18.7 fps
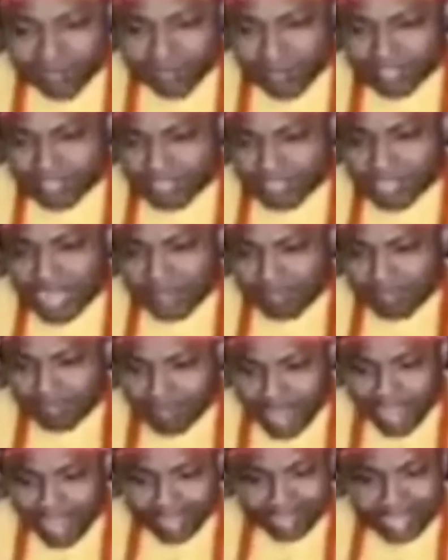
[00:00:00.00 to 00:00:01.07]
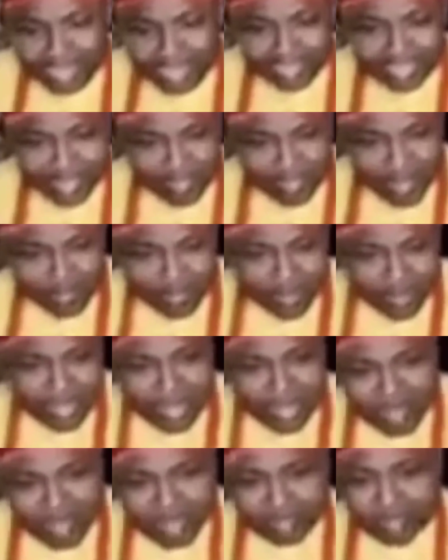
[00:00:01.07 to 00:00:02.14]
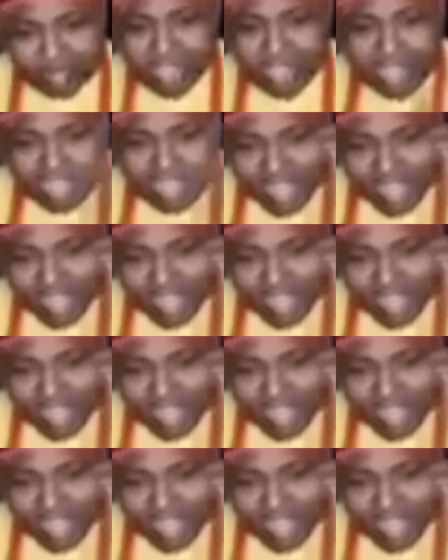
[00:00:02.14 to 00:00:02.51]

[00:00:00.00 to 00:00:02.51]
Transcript: particular man, that our brother Map,